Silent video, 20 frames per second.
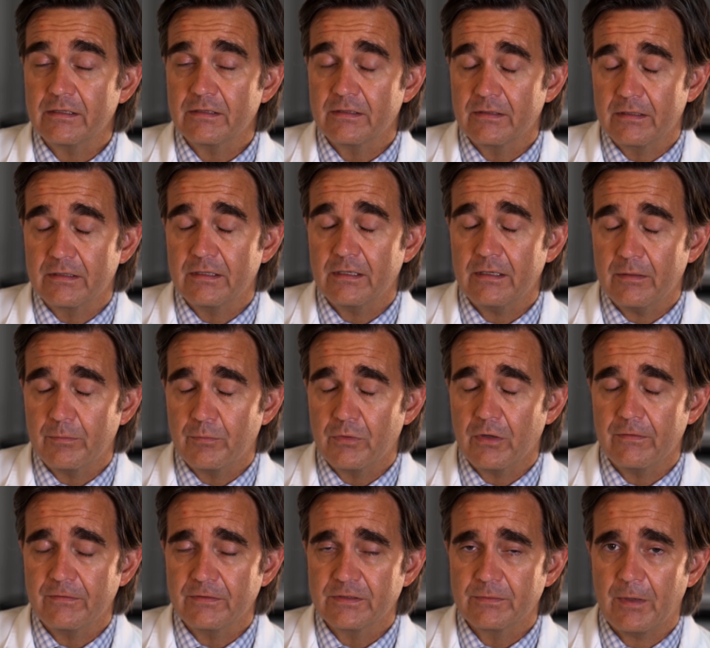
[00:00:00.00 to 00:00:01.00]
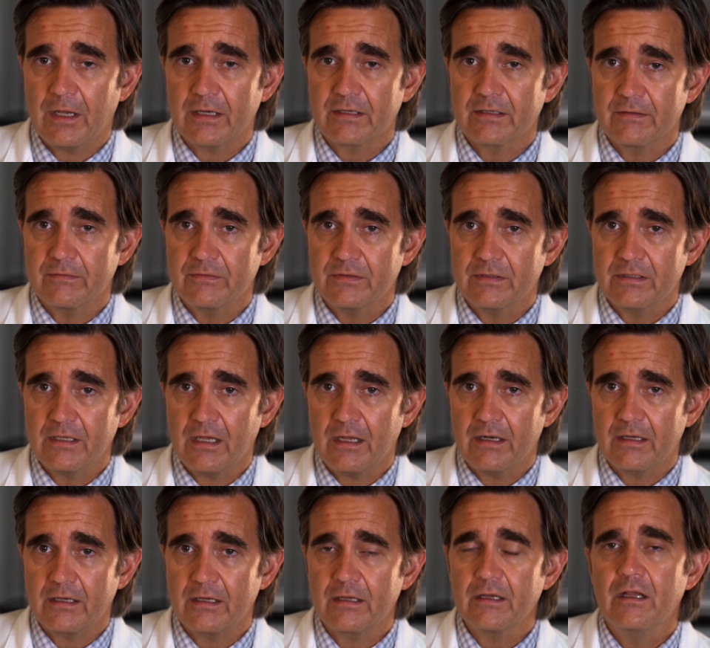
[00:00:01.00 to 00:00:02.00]
did a prospective
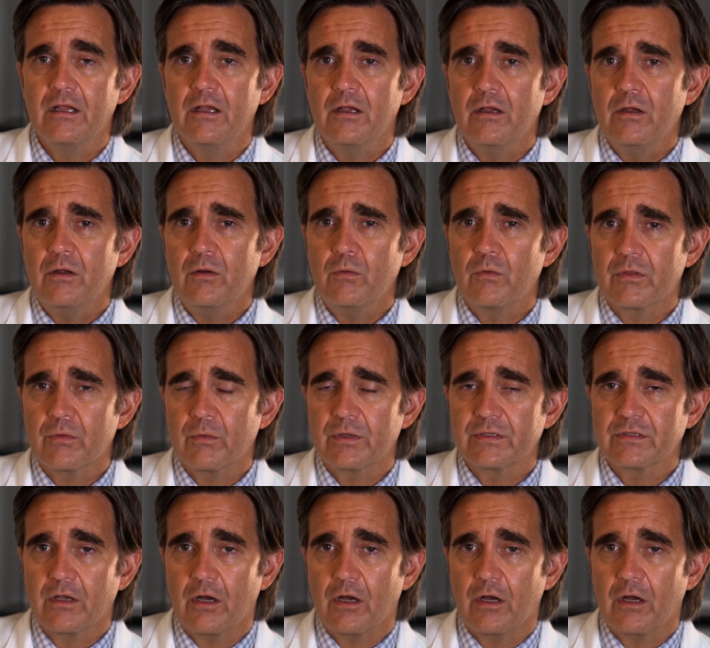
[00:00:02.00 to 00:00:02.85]
study with what's